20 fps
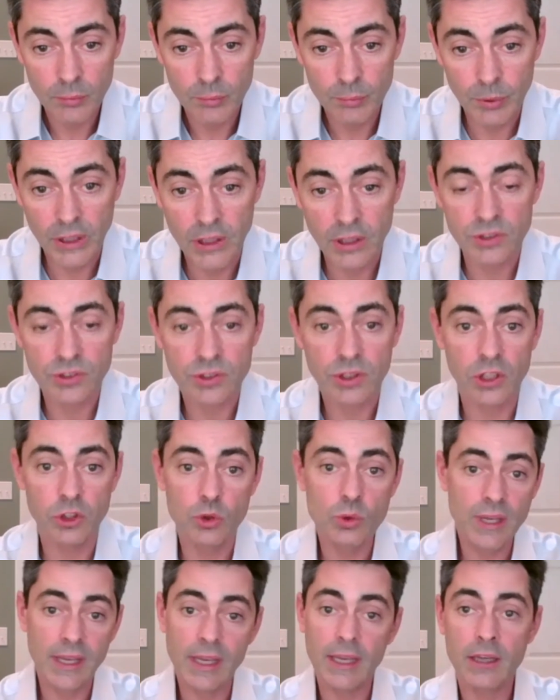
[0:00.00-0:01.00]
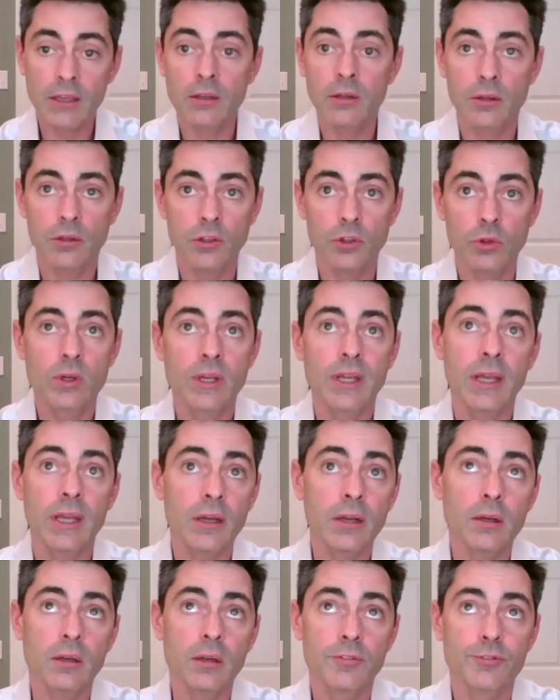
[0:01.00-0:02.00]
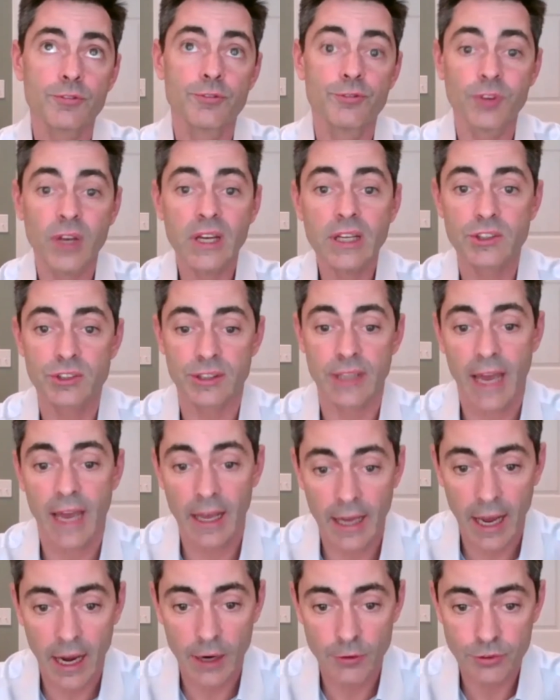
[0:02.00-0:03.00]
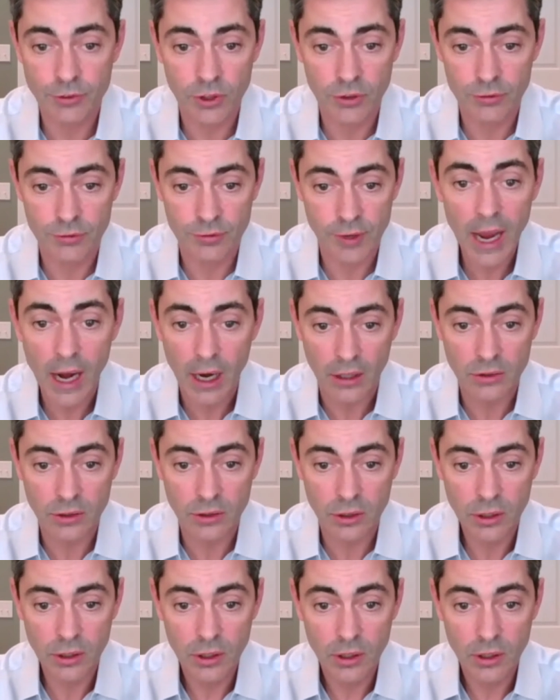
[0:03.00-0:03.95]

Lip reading: Because you can't fix that after the fact.